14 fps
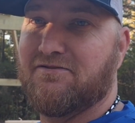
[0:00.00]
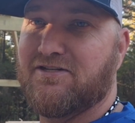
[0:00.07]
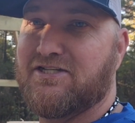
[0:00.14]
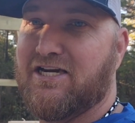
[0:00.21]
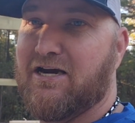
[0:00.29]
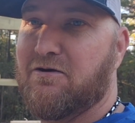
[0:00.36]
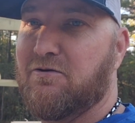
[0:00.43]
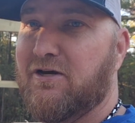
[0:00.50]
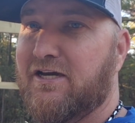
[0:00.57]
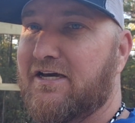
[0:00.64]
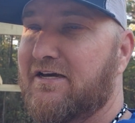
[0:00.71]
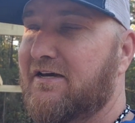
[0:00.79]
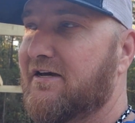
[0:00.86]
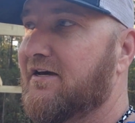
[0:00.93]
on the shower
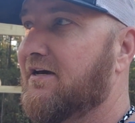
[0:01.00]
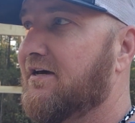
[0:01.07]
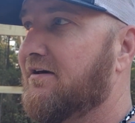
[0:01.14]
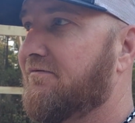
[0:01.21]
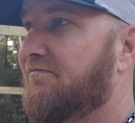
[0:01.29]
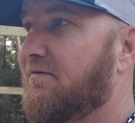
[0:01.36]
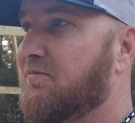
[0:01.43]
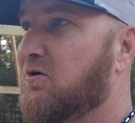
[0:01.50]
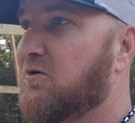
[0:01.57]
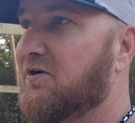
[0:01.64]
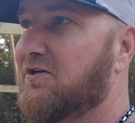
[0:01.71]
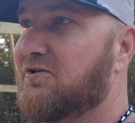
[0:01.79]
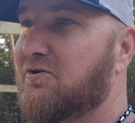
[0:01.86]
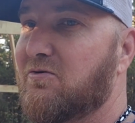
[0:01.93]
yet, if I'm
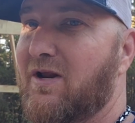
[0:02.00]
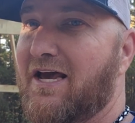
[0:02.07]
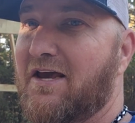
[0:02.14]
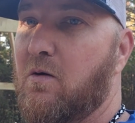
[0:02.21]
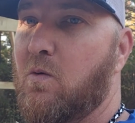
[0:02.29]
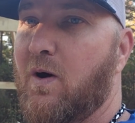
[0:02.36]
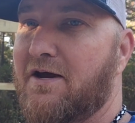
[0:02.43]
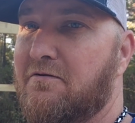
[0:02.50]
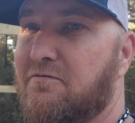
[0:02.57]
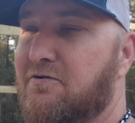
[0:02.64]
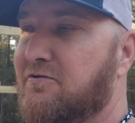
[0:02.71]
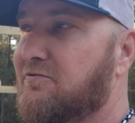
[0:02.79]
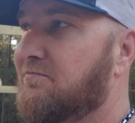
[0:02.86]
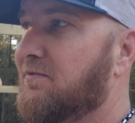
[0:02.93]
going to do like a wet
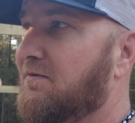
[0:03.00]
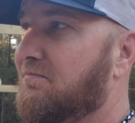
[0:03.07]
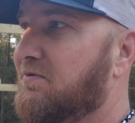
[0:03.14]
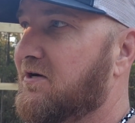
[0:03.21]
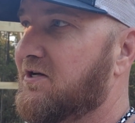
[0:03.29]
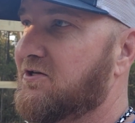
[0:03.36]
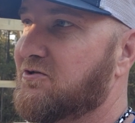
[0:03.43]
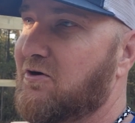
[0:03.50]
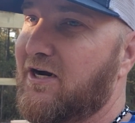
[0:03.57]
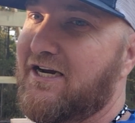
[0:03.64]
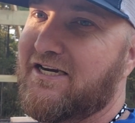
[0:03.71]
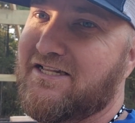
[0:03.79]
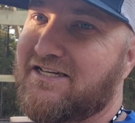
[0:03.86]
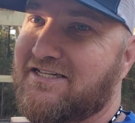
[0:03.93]
room and put a
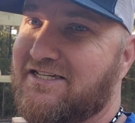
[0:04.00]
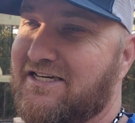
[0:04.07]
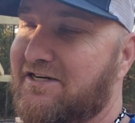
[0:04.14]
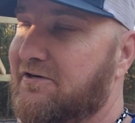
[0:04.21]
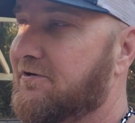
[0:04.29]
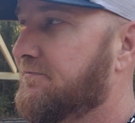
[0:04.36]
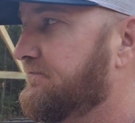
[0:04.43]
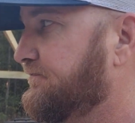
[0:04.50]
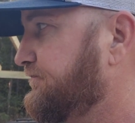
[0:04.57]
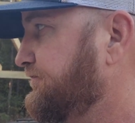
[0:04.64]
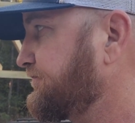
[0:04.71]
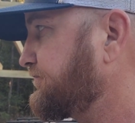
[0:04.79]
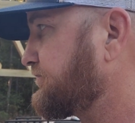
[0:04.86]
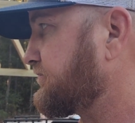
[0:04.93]
drain in the center
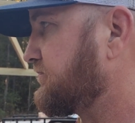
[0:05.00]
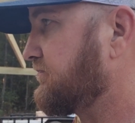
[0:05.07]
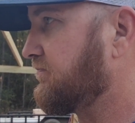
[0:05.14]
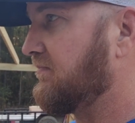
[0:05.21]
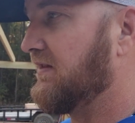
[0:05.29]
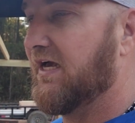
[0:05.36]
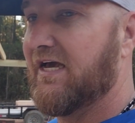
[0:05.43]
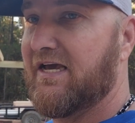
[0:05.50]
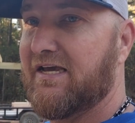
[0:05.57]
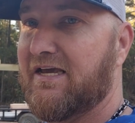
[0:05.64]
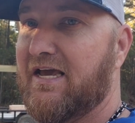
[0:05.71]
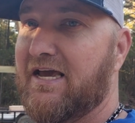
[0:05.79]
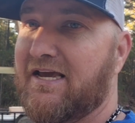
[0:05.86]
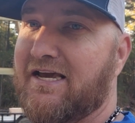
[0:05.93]

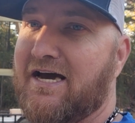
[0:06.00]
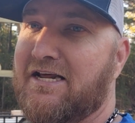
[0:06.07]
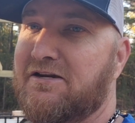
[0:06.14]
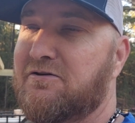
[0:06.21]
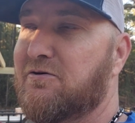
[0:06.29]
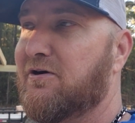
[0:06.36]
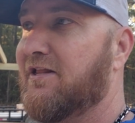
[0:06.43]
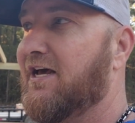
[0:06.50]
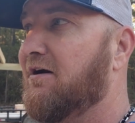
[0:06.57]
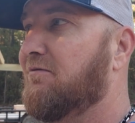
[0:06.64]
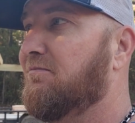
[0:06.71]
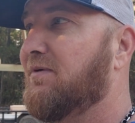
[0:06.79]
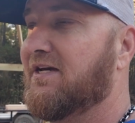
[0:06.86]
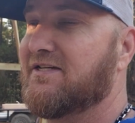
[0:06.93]
and kind of do it
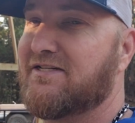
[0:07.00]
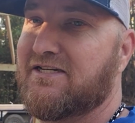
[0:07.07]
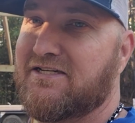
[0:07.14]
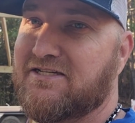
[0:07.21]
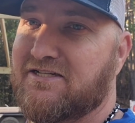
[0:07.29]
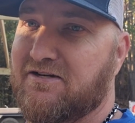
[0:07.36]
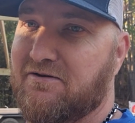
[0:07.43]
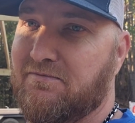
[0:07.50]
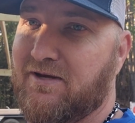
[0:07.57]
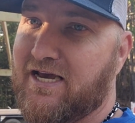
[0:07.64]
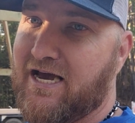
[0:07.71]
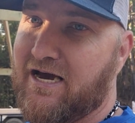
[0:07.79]
that, being that it's going to be